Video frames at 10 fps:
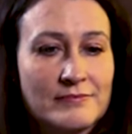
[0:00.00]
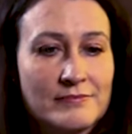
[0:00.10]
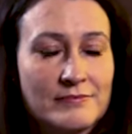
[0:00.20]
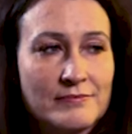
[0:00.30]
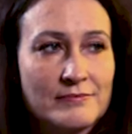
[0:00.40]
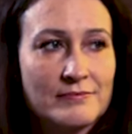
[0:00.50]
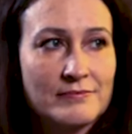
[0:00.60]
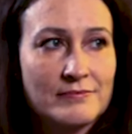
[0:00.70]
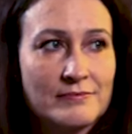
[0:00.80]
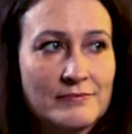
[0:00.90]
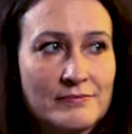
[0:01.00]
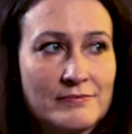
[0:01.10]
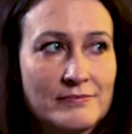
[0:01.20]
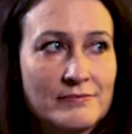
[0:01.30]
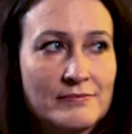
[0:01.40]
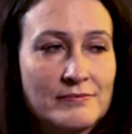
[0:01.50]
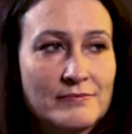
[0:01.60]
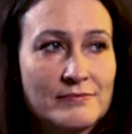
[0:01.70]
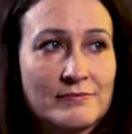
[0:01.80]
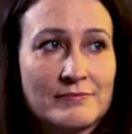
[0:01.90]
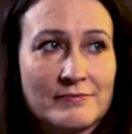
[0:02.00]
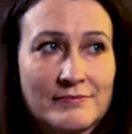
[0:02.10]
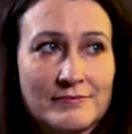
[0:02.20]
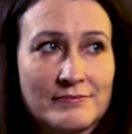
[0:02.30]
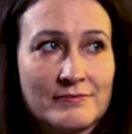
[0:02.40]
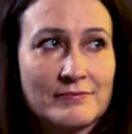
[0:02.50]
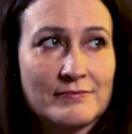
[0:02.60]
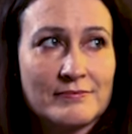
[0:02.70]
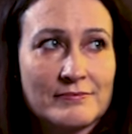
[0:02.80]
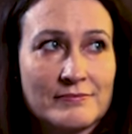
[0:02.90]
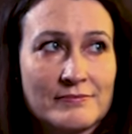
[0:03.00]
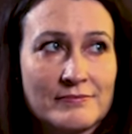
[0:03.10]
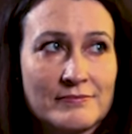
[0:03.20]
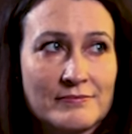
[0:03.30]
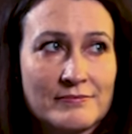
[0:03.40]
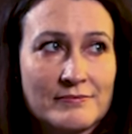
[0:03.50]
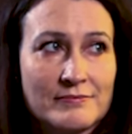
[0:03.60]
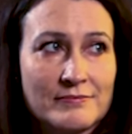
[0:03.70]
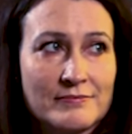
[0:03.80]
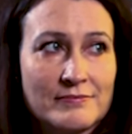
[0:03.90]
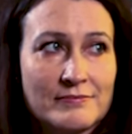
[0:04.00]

The person shown says nothing.